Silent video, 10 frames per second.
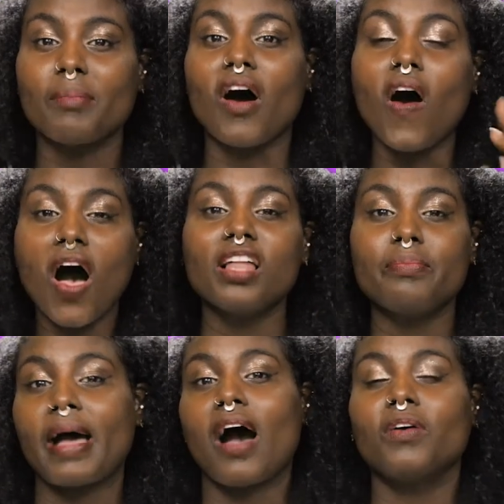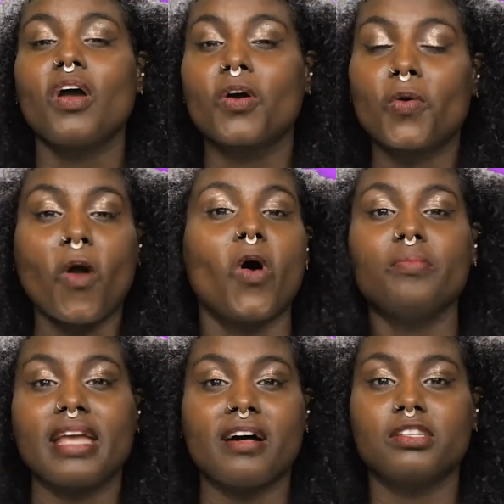am all about
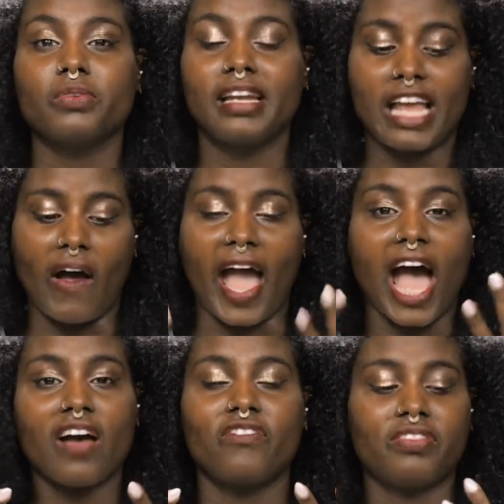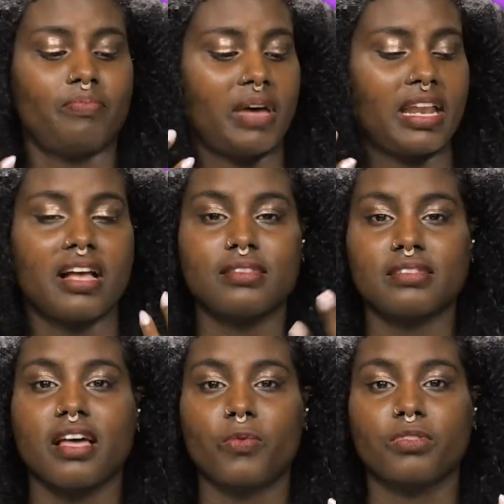chrome nails right now. I have my nails
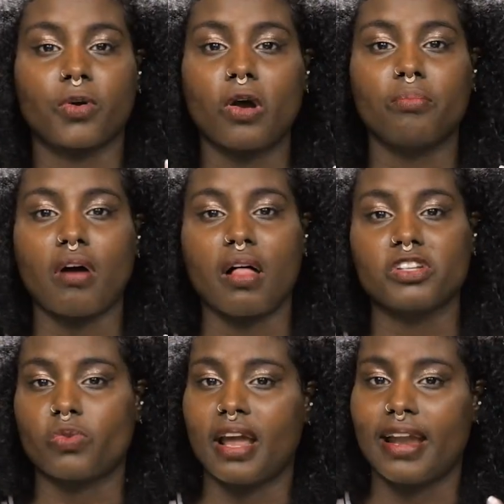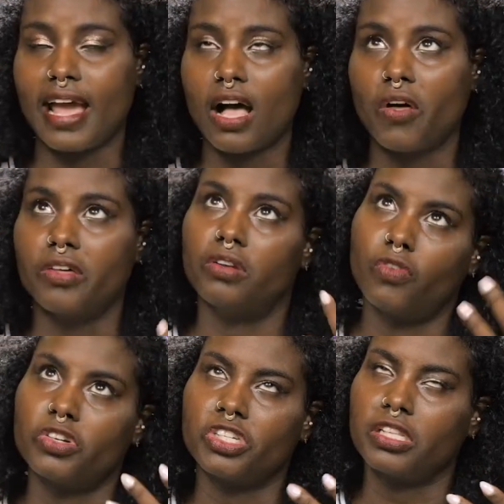done with chrome polish right now, although
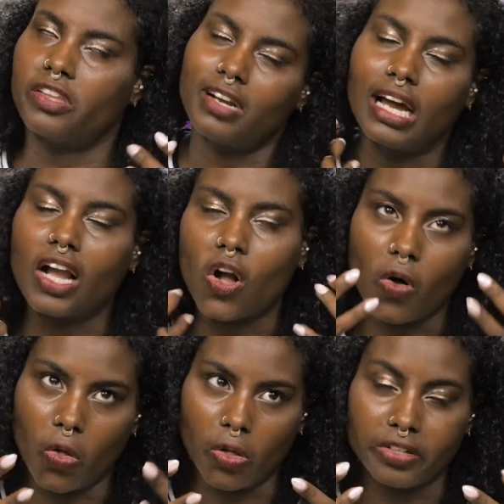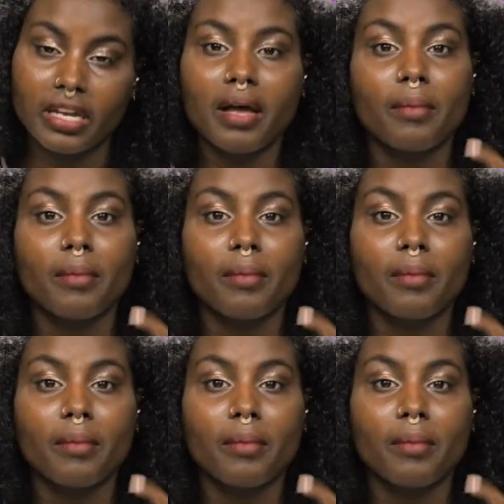unfortunately they're not gold.